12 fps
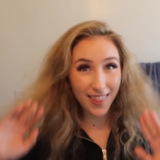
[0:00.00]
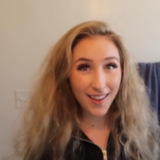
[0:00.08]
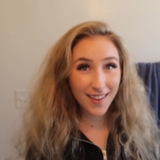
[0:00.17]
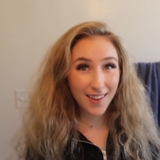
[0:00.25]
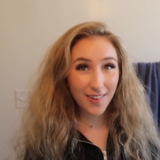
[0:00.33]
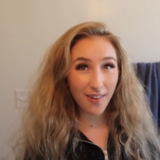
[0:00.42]

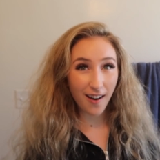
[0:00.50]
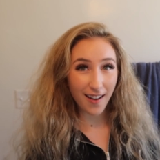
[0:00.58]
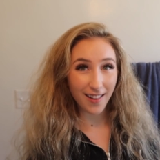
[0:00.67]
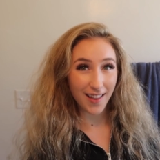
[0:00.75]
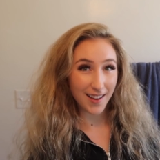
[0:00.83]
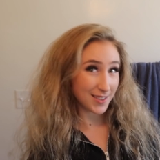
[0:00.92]
Thank you,
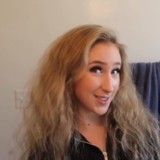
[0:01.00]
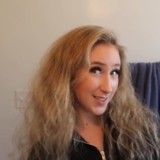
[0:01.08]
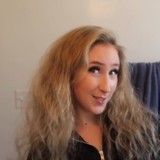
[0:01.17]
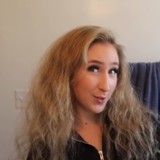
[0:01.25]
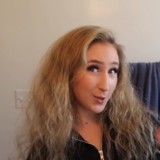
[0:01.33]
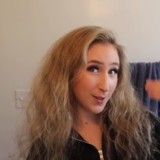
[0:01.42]

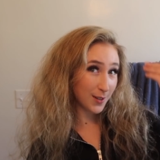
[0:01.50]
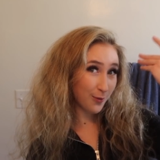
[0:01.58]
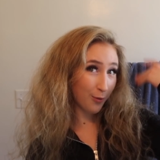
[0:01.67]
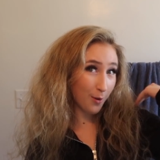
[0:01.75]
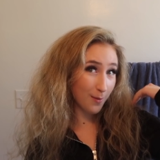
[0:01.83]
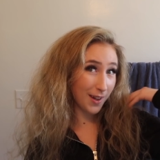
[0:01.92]
eyelashes, for
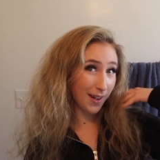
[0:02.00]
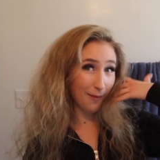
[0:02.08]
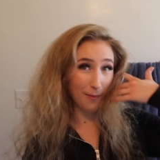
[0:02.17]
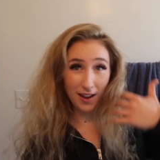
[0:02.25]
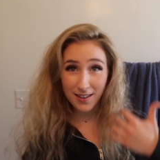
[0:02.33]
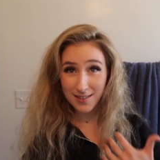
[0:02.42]
transforming my